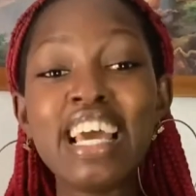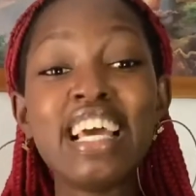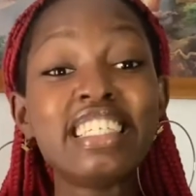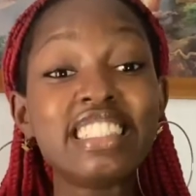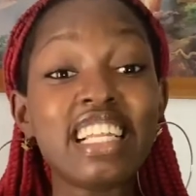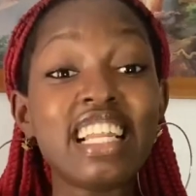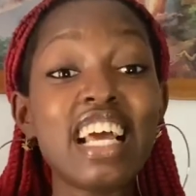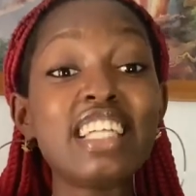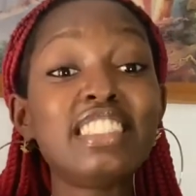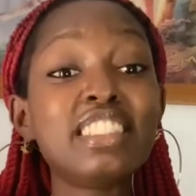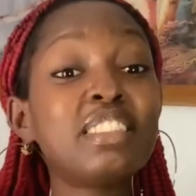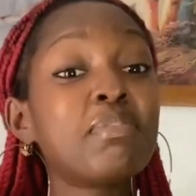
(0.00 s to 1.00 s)
she
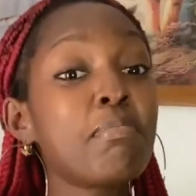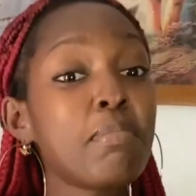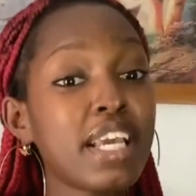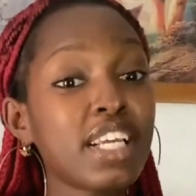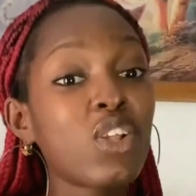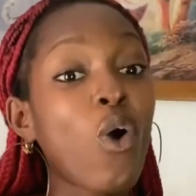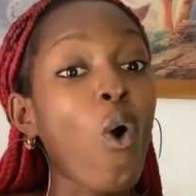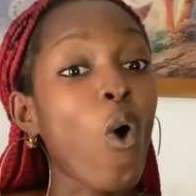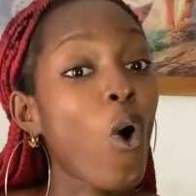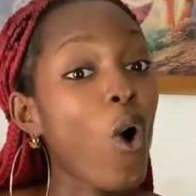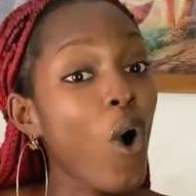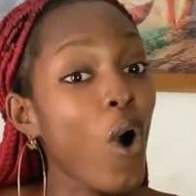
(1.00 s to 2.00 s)
legit made
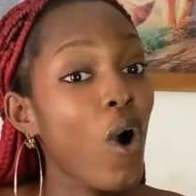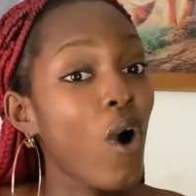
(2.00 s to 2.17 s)
all